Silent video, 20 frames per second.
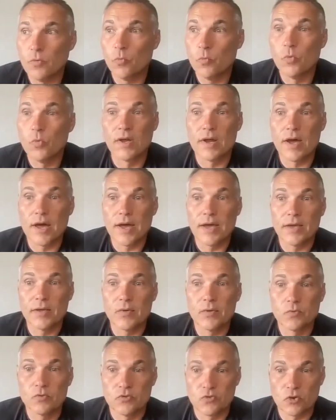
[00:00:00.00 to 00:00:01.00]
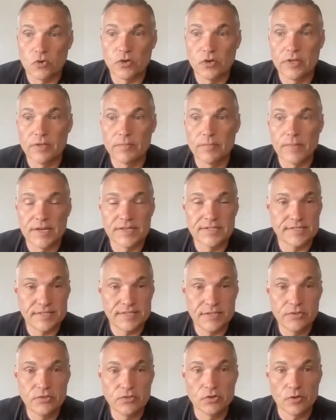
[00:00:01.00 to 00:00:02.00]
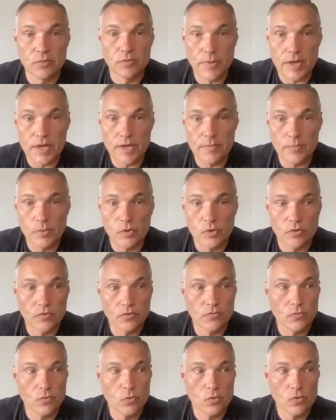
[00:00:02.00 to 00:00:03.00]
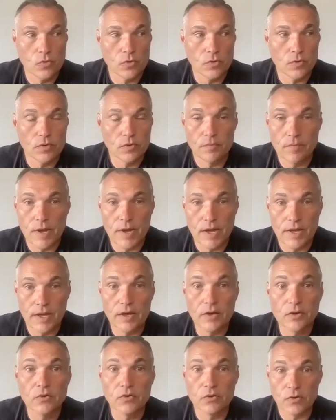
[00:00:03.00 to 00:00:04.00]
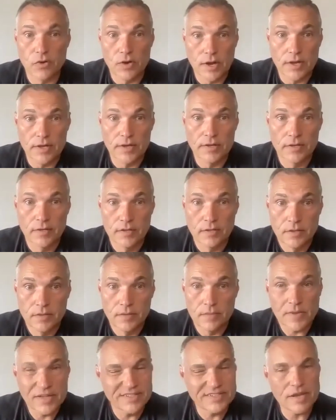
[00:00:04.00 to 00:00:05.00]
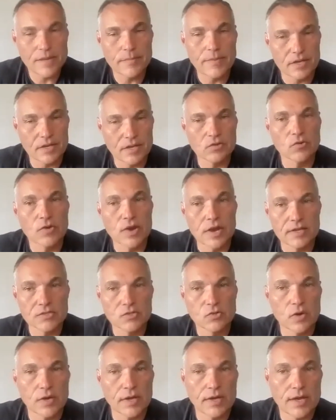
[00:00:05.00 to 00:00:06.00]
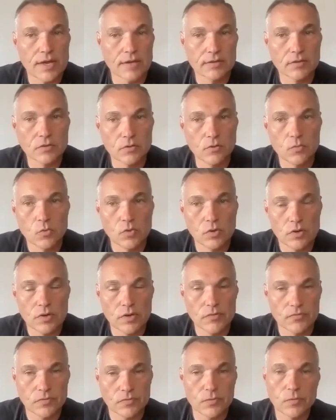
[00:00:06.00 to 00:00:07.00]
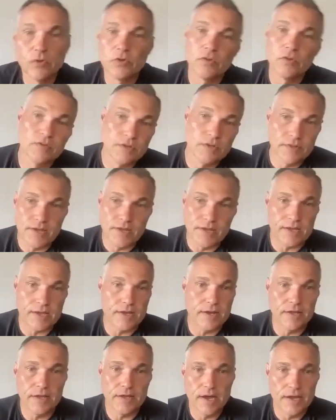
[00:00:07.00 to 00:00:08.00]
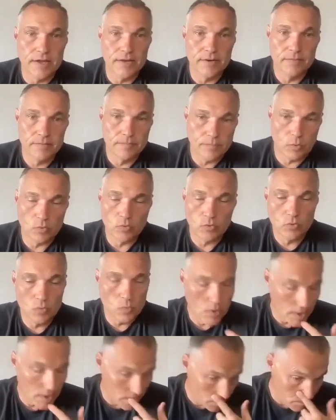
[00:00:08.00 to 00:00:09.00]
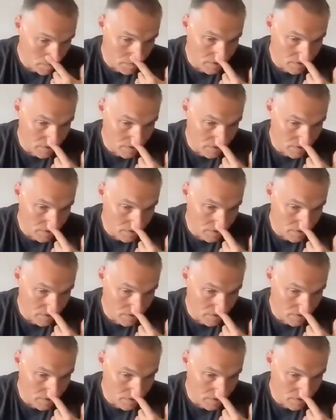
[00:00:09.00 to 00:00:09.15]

When I was turning in my senior paper for my undergrad, by the time I got to grad school, I got a little more comfortable, and then that kind of got pulled away.